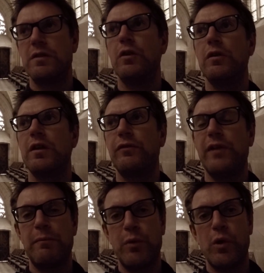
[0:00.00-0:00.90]
is Gothic
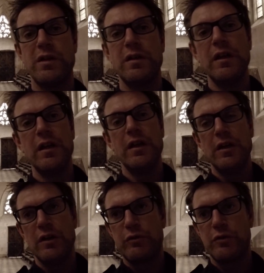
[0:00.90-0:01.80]
flamboyant
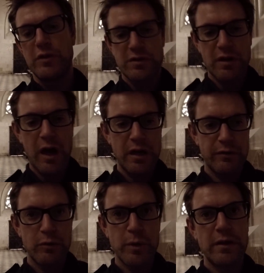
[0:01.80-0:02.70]
from the style
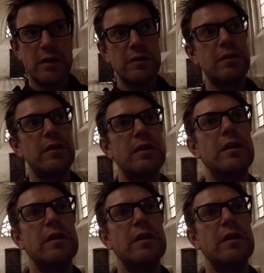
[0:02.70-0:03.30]
of the windows,